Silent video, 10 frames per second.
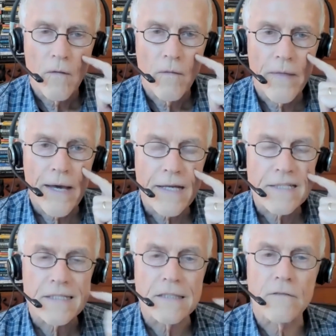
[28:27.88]
that
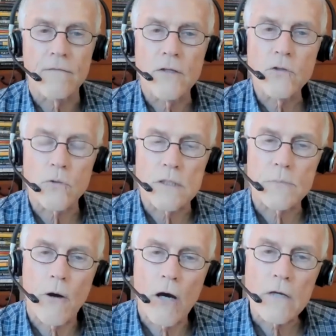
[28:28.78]
is, the individual is
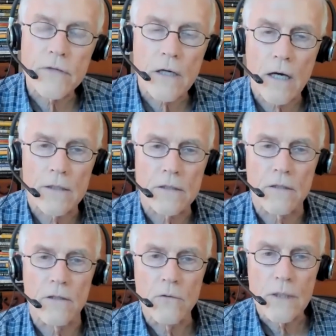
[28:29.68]
part of a
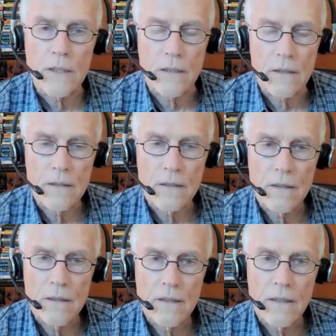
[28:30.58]
continuity
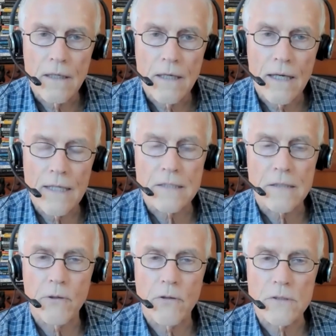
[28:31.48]
as
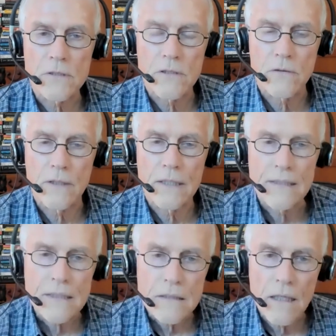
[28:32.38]
opposed to a
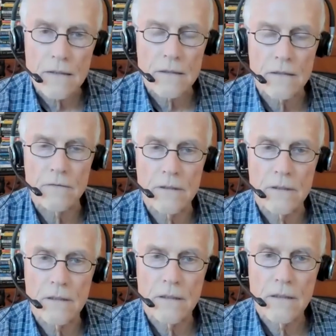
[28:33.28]

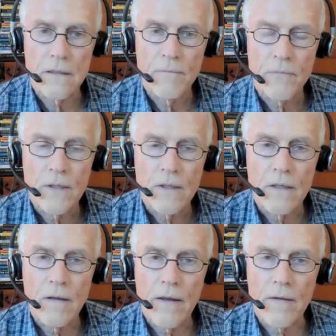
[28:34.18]
discontinuity.
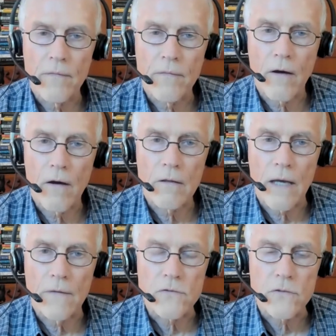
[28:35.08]
And our
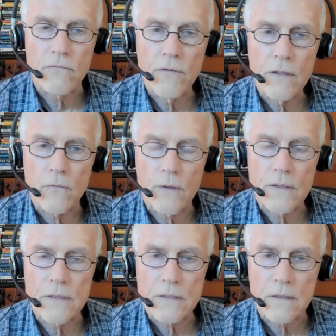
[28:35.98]
lives are riddled with
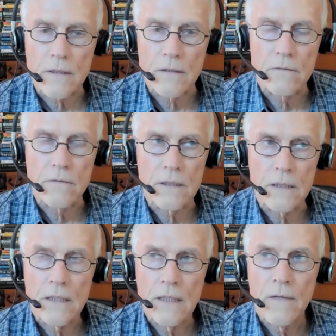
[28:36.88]

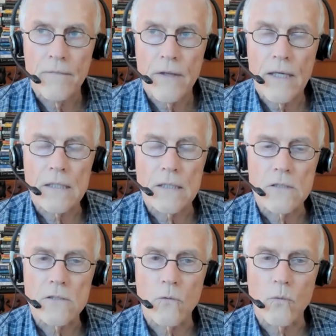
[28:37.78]
discontinuity. And
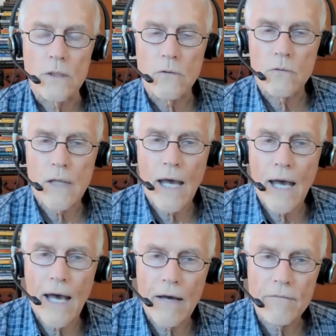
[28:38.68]
so we don't
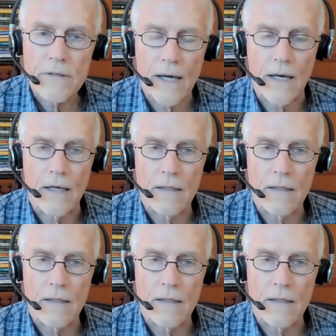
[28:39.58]
have that,